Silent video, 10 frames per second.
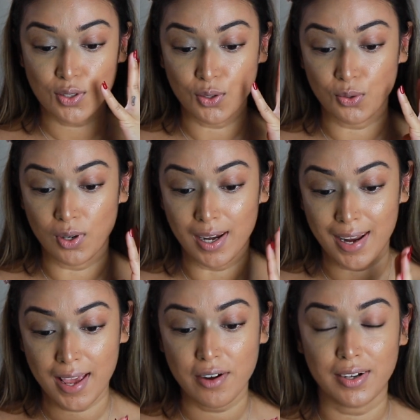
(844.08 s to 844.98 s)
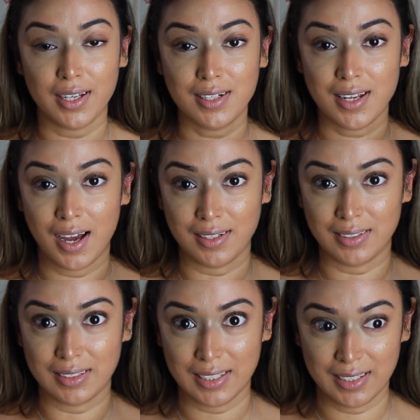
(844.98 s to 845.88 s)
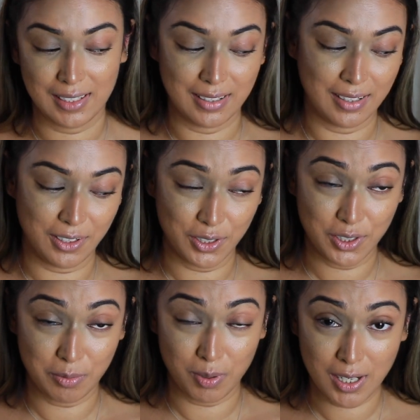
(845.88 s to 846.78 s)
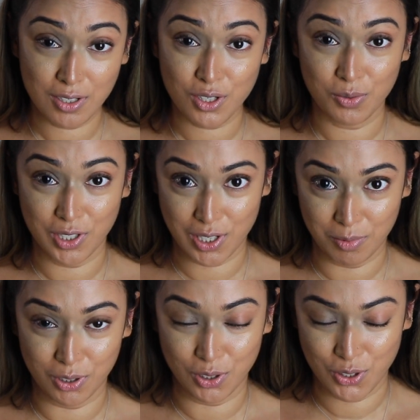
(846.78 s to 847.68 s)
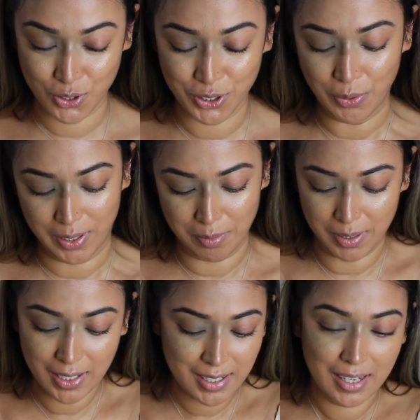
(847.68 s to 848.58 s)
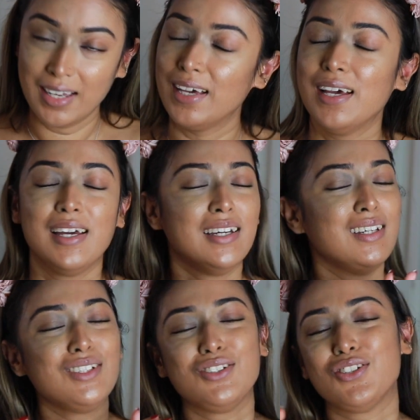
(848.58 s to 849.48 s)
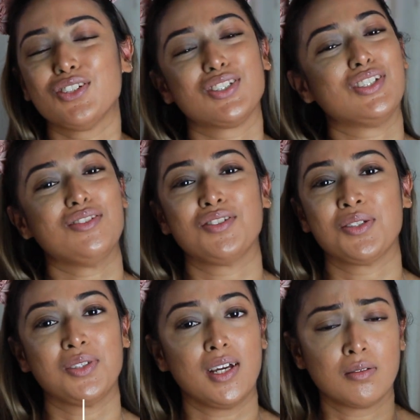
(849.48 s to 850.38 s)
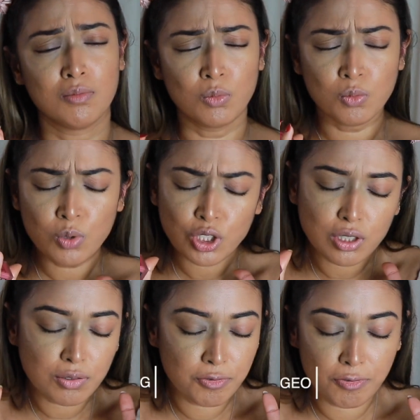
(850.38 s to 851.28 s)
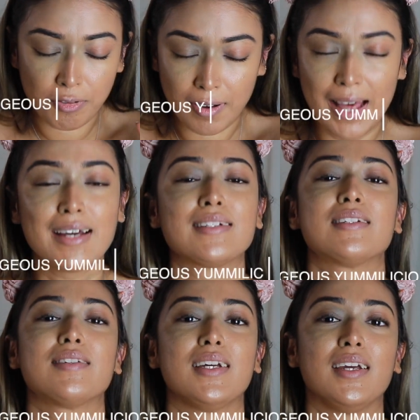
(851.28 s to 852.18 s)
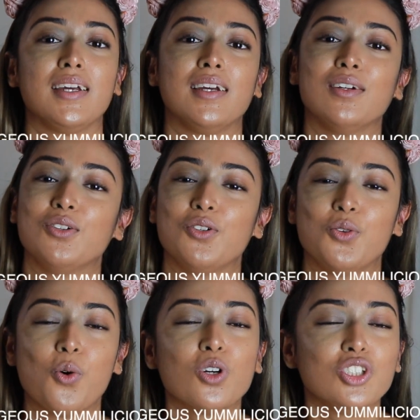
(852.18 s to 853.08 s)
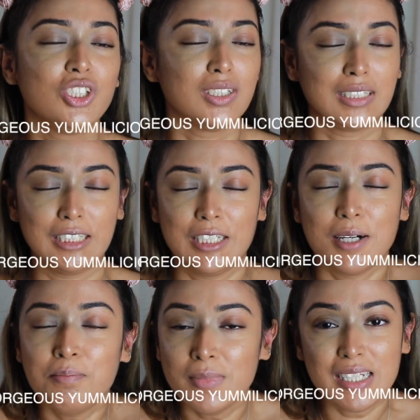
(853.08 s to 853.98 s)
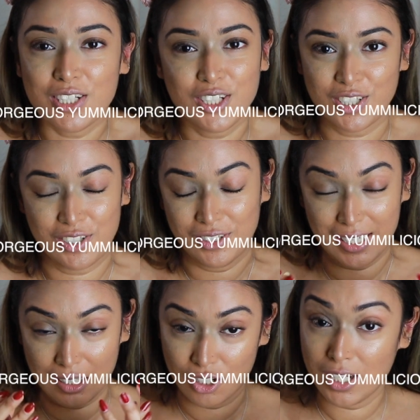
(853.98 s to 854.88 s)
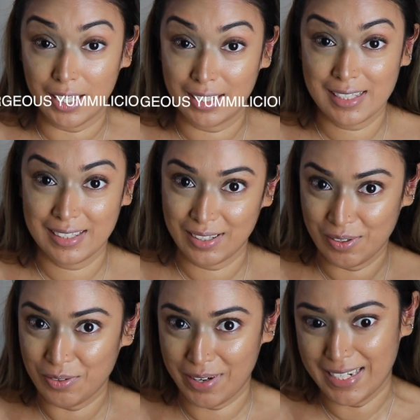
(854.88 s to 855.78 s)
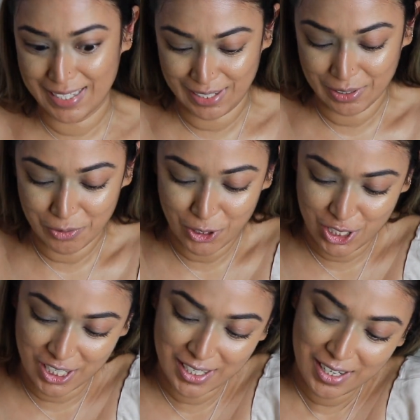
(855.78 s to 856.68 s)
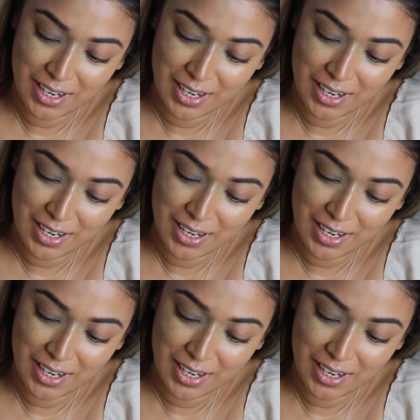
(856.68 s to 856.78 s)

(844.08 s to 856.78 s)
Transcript: you layer it underneath another blush, which I'm gonna show you in a bit, it just gives you that most flattering, gorgeous, yummalicious looking cheeks. Wait till you watch it.